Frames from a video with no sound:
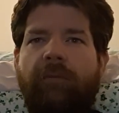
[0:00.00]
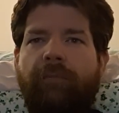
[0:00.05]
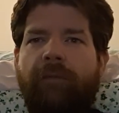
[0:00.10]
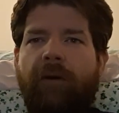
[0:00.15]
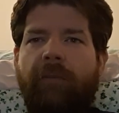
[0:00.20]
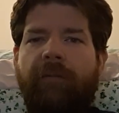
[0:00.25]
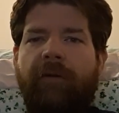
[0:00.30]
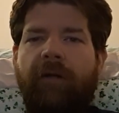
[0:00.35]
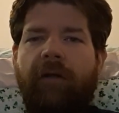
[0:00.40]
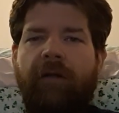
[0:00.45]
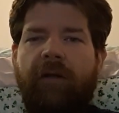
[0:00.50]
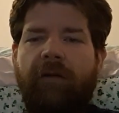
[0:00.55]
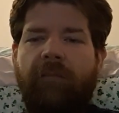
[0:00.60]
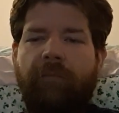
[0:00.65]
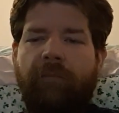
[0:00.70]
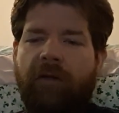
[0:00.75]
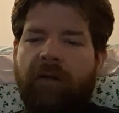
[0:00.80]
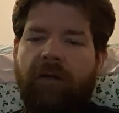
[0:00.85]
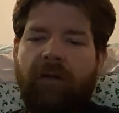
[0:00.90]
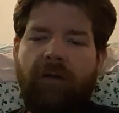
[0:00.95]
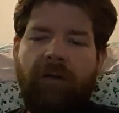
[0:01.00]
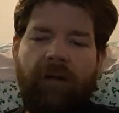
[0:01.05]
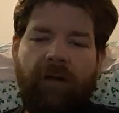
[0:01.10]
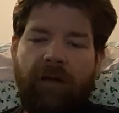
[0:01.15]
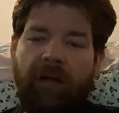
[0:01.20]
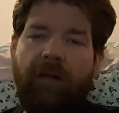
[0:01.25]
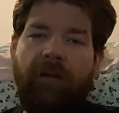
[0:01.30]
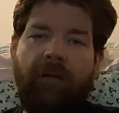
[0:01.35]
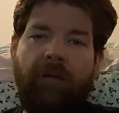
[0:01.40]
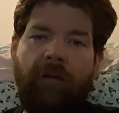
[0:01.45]
publicly admit, like,
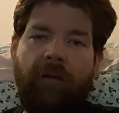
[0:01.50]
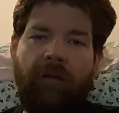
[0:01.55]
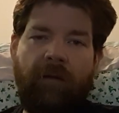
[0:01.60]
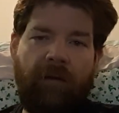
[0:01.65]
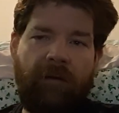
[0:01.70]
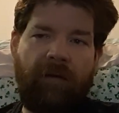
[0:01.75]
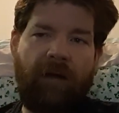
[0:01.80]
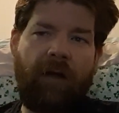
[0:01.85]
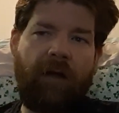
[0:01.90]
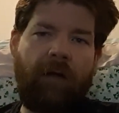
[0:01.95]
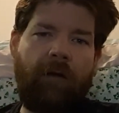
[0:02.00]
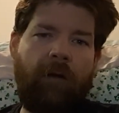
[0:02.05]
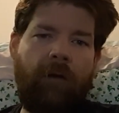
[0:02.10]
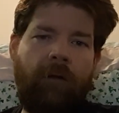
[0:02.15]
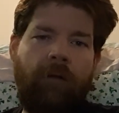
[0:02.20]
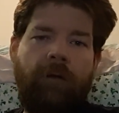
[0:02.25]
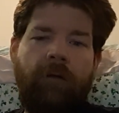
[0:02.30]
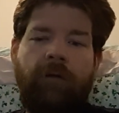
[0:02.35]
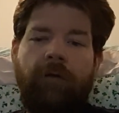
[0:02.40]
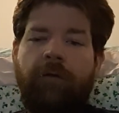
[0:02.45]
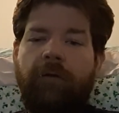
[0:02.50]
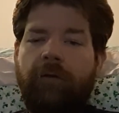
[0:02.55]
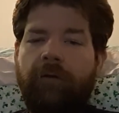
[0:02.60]
in the dialogue,